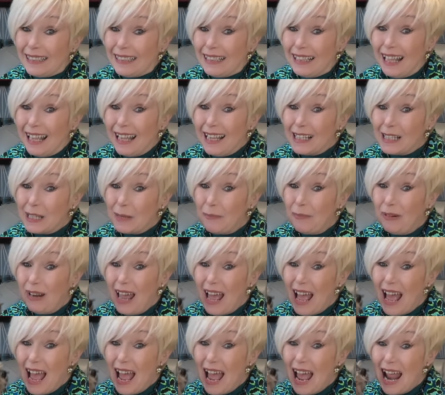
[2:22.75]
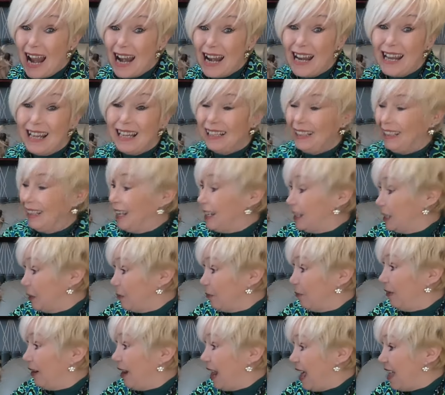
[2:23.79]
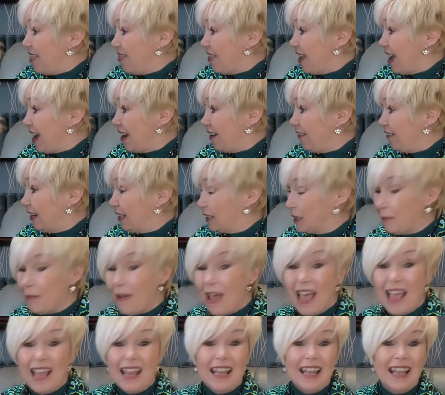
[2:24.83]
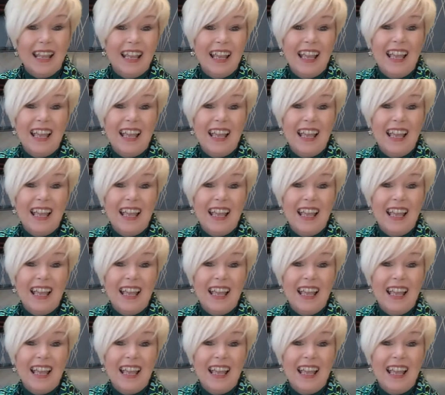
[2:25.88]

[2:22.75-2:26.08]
There's a plan. There's a plan there, Esme.